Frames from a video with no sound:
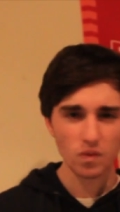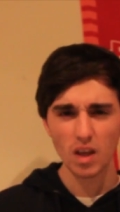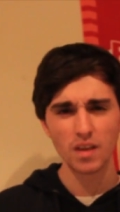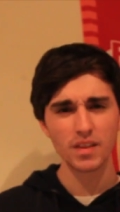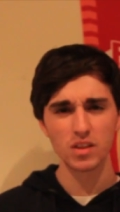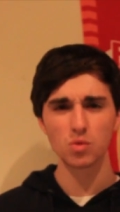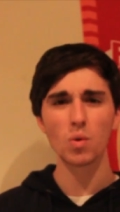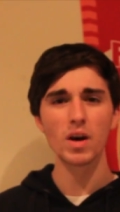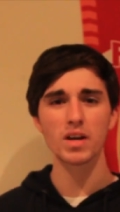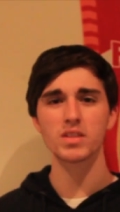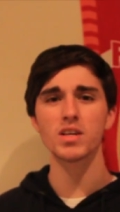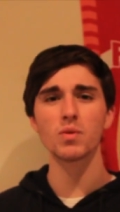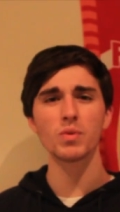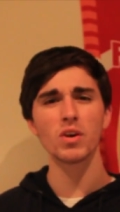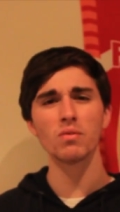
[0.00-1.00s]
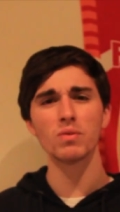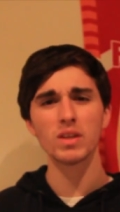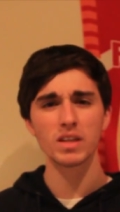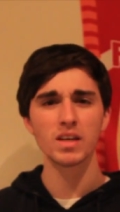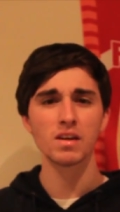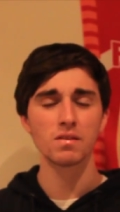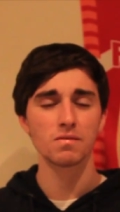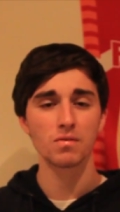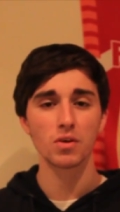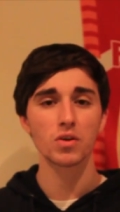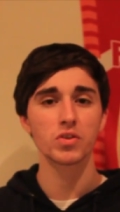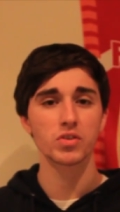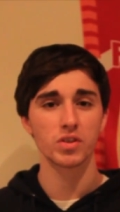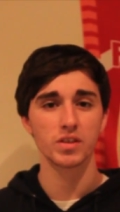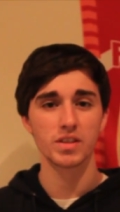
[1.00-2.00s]
And that's why I say we don't really need to
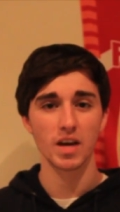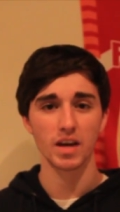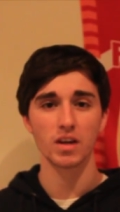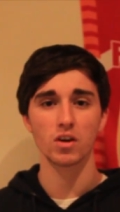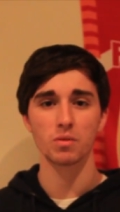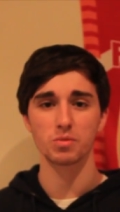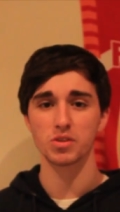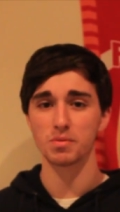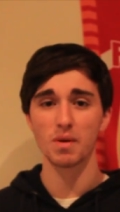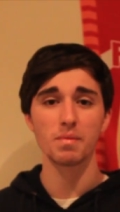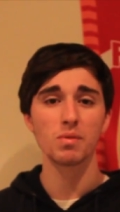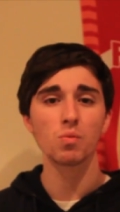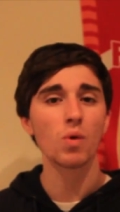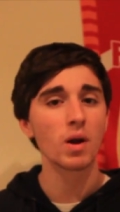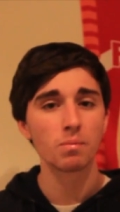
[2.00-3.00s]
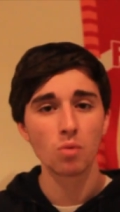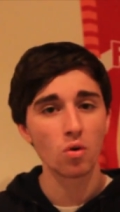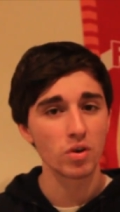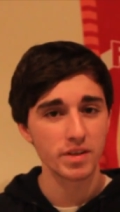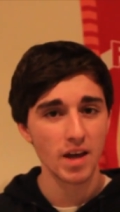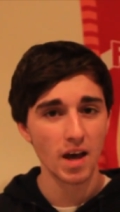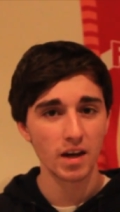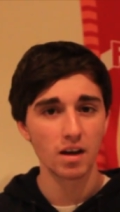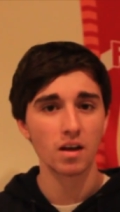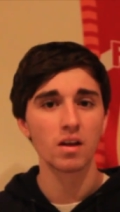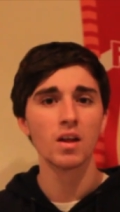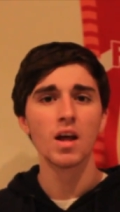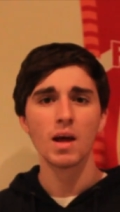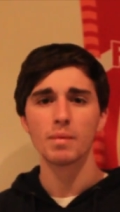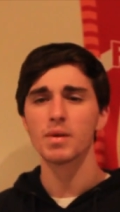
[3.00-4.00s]
focus on attacking options. Maybe one more attacker,
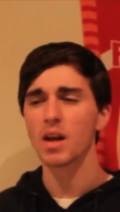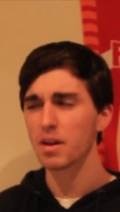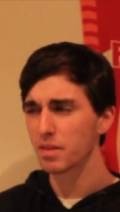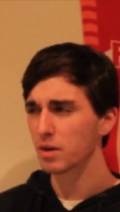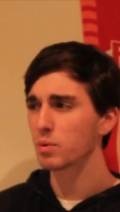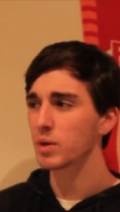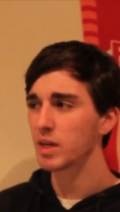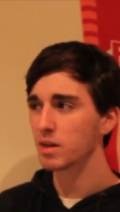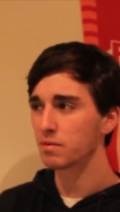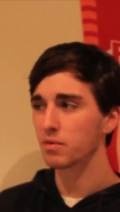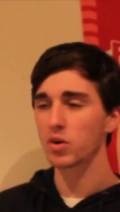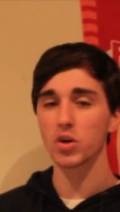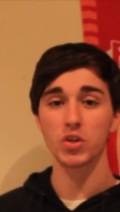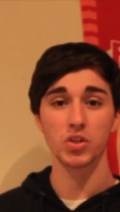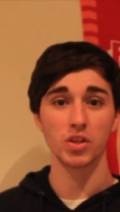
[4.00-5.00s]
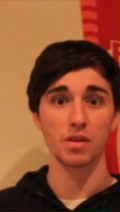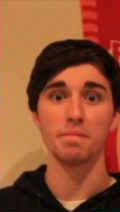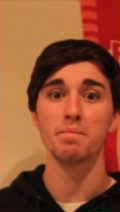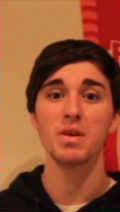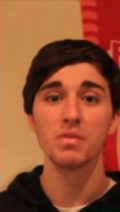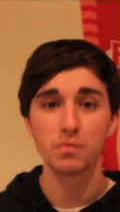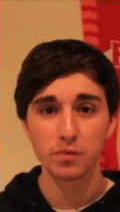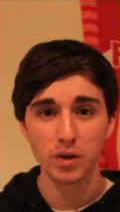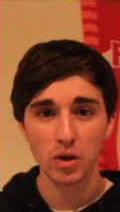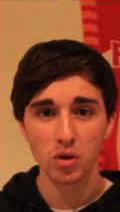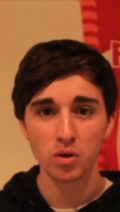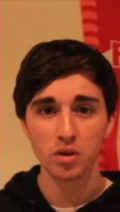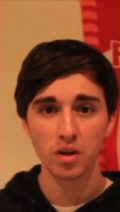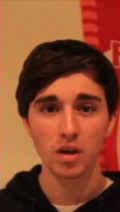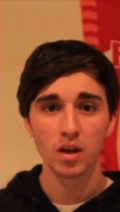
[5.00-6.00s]
but I think we need to focus on the midfield.